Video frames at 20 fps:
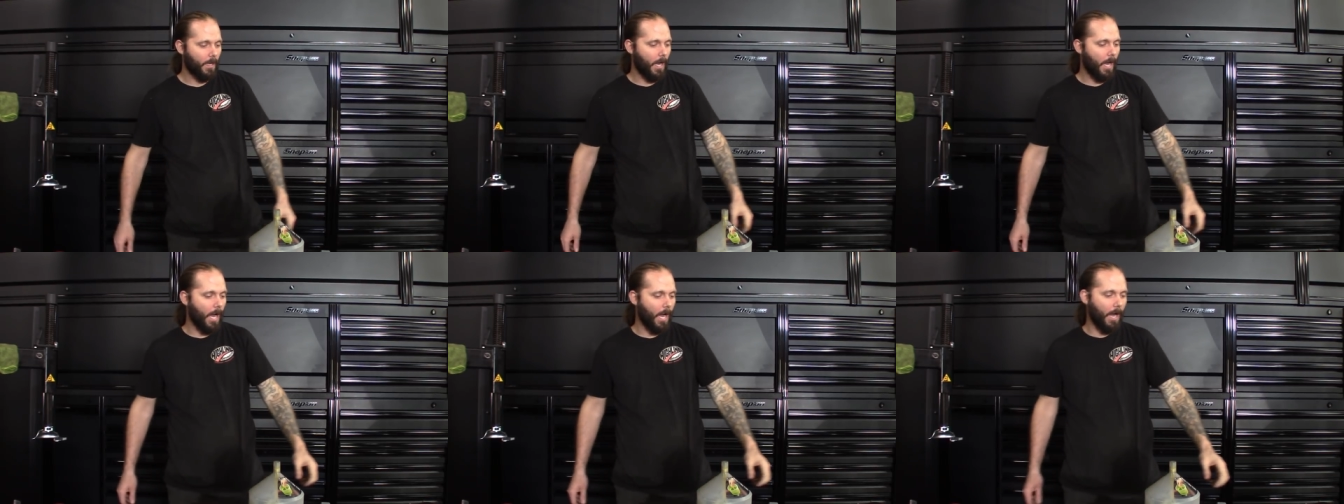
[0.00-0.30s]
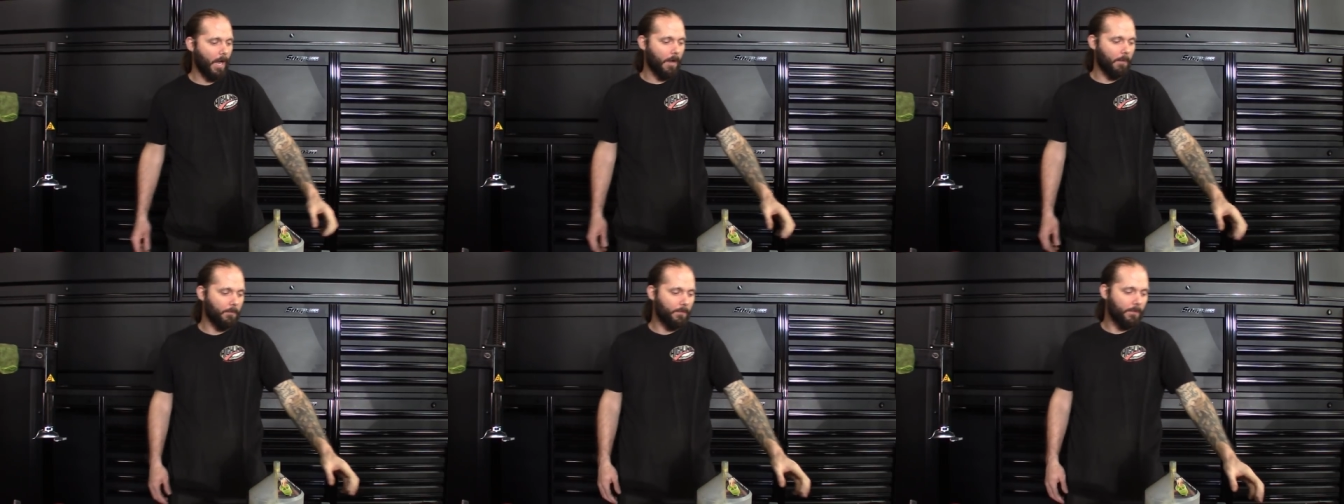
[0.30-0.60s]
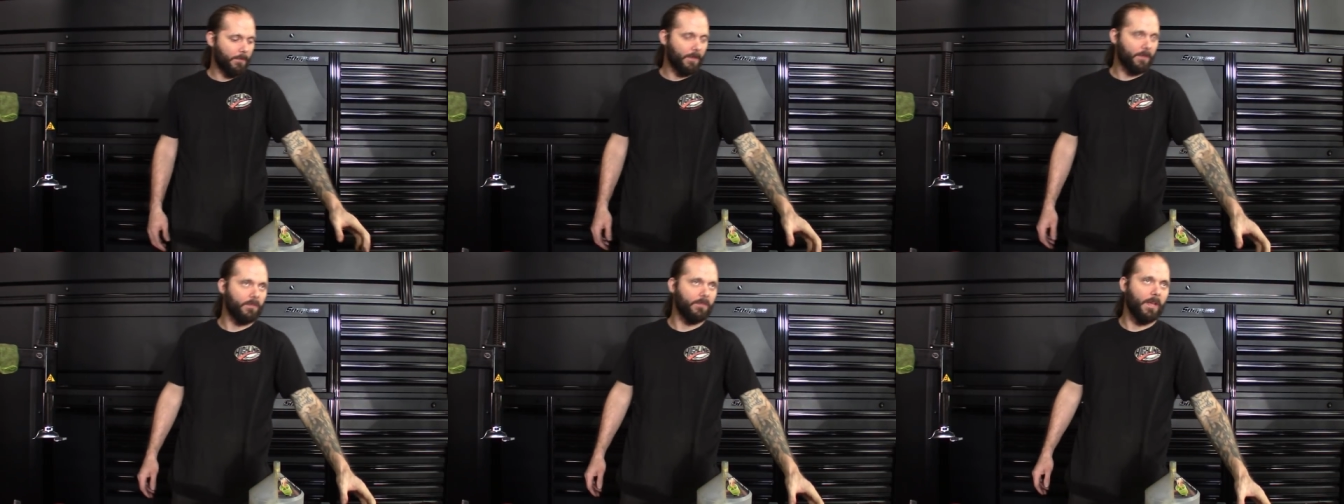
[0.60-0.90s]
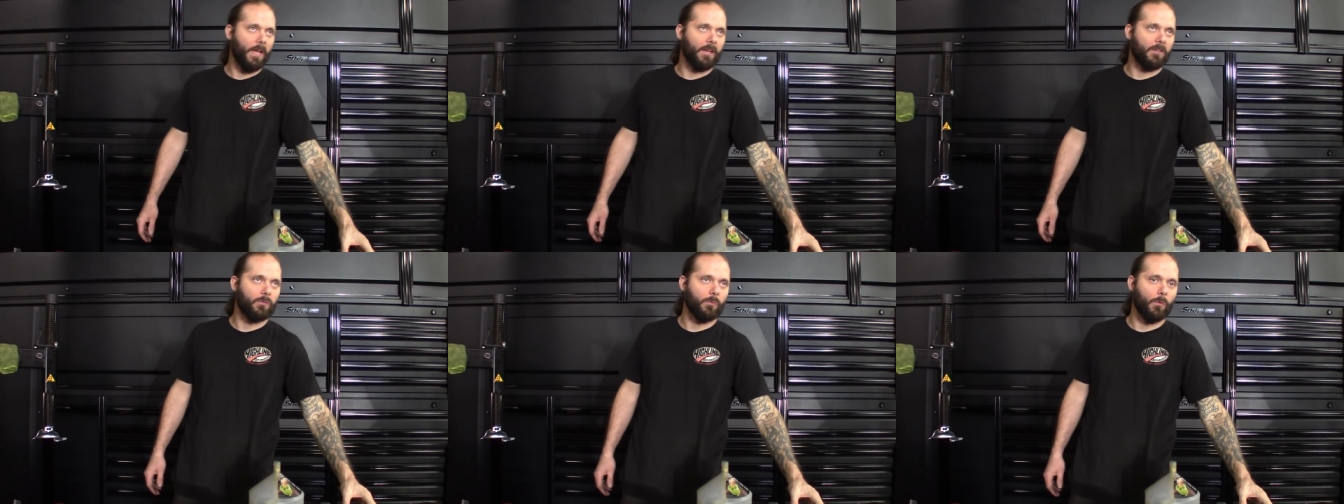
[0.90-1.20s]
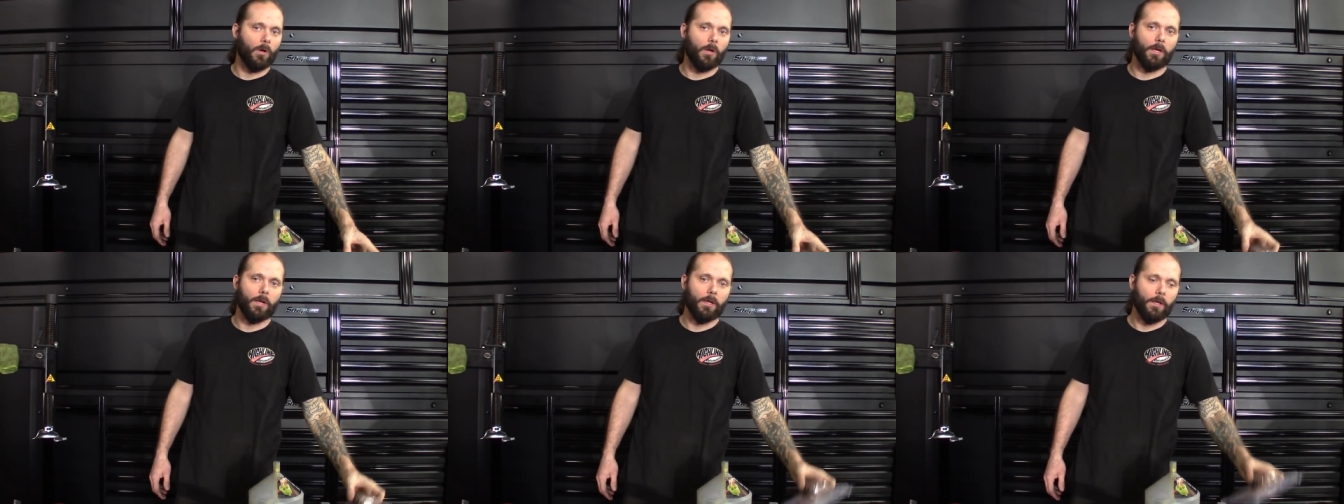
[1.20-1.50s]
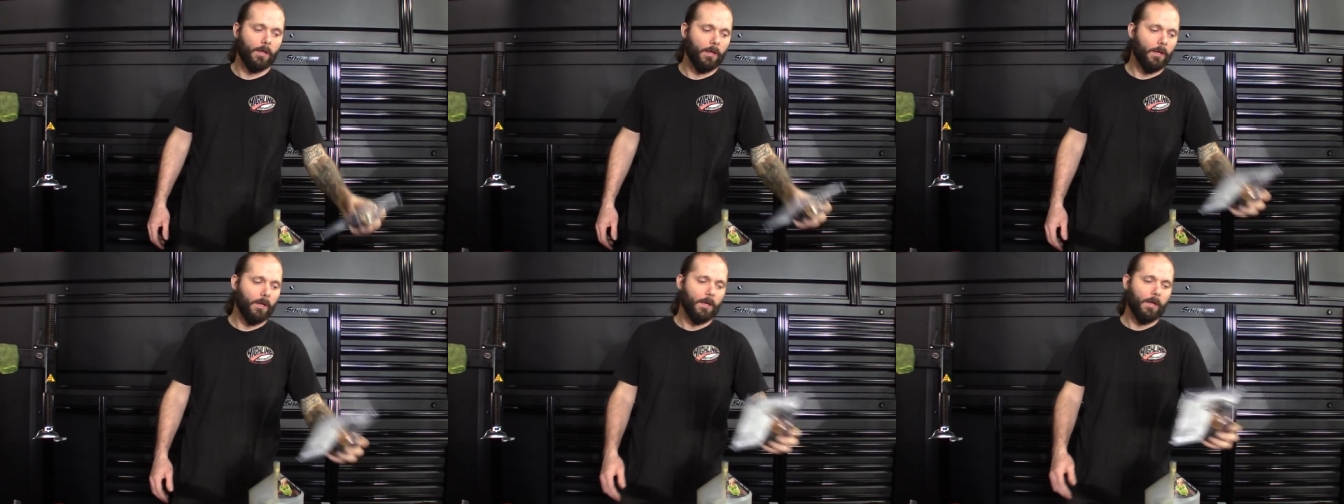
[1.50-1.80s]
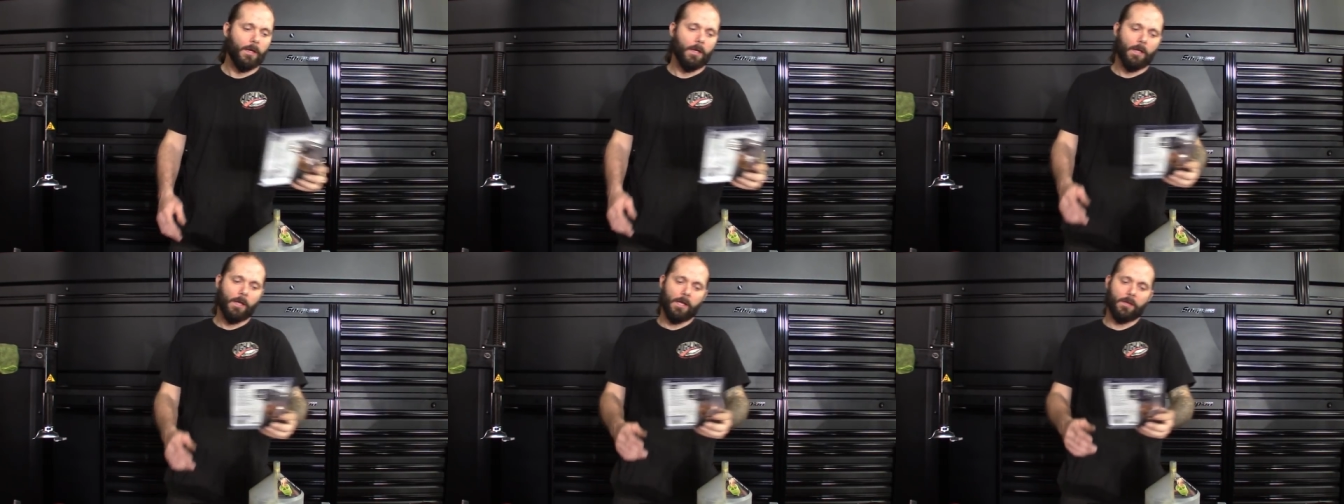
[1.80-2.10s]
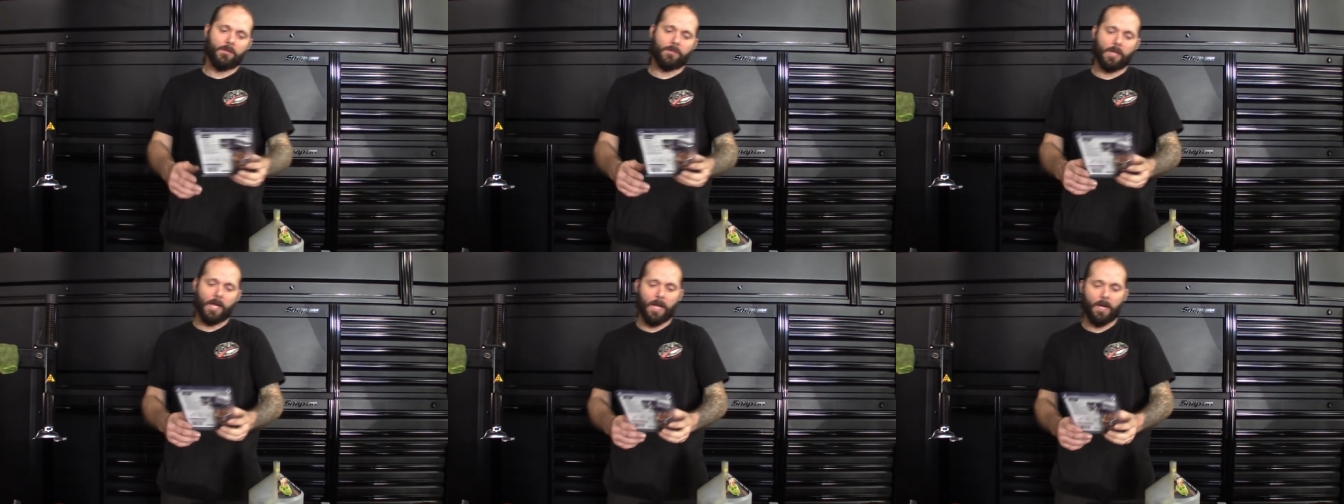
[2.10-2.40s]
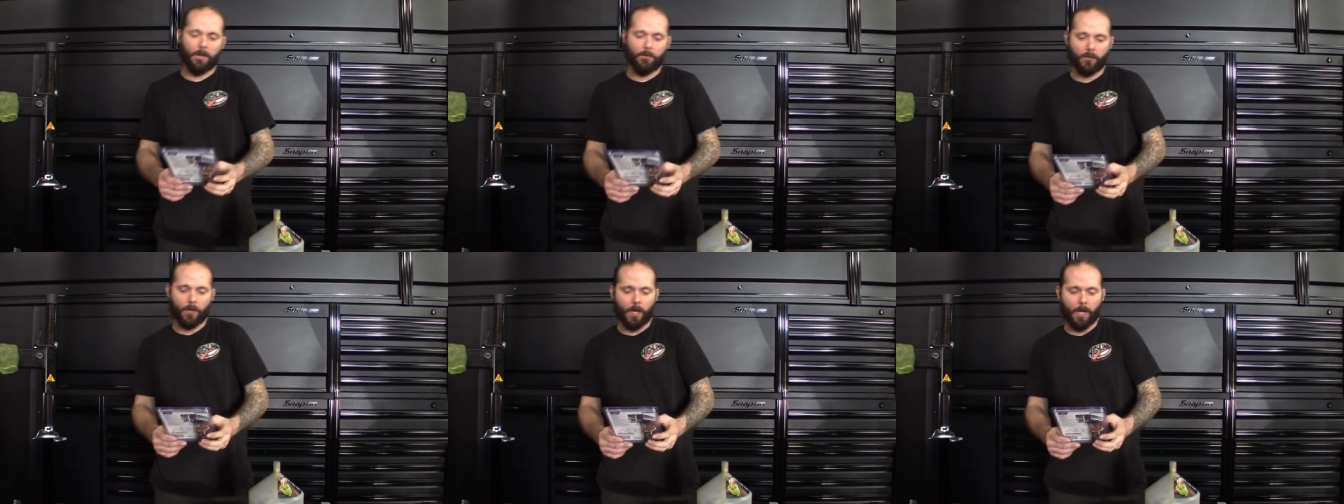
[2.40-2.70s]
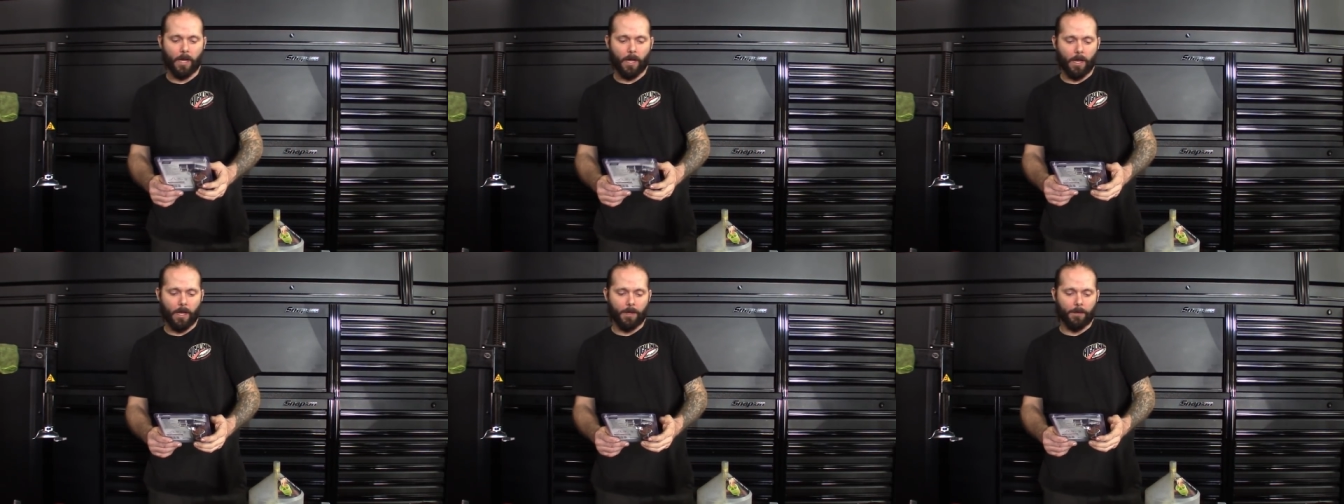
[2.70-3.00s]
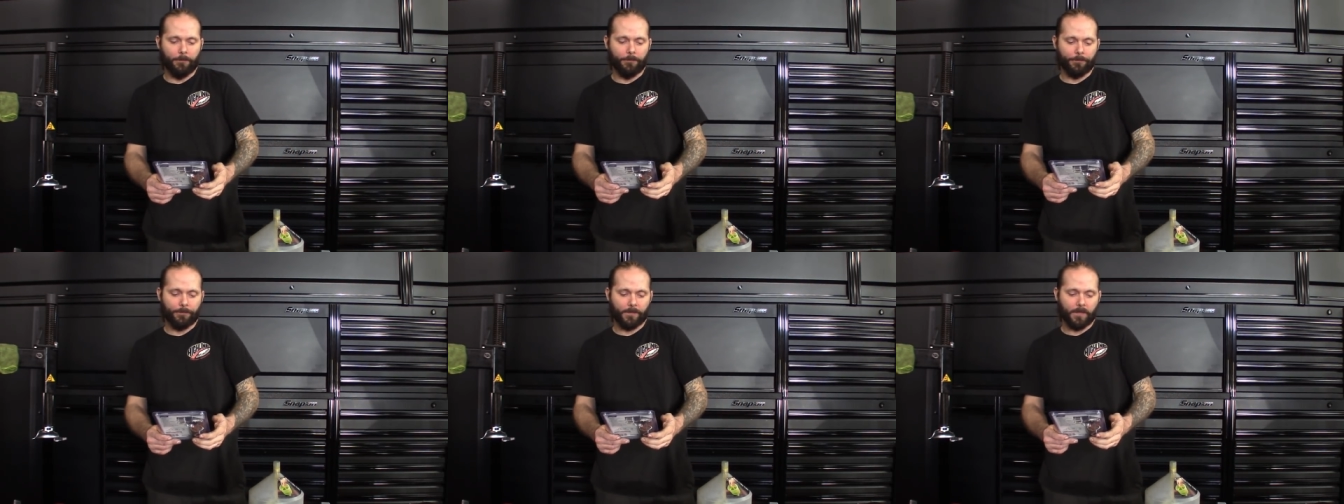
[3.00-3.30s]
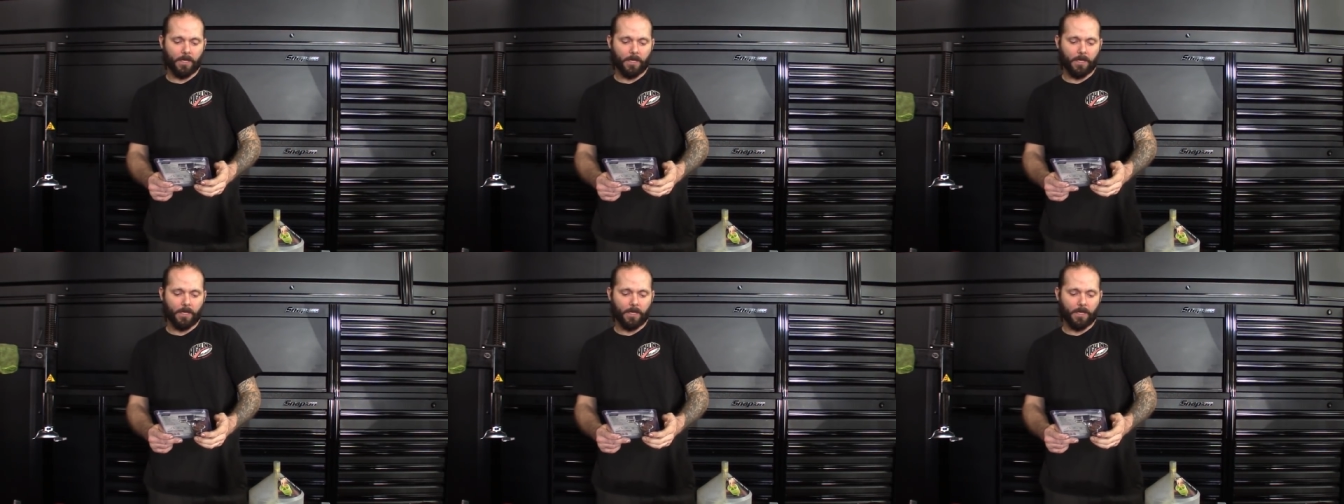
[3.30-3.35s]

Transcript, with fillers: Uh, this next one is kind of a, uh,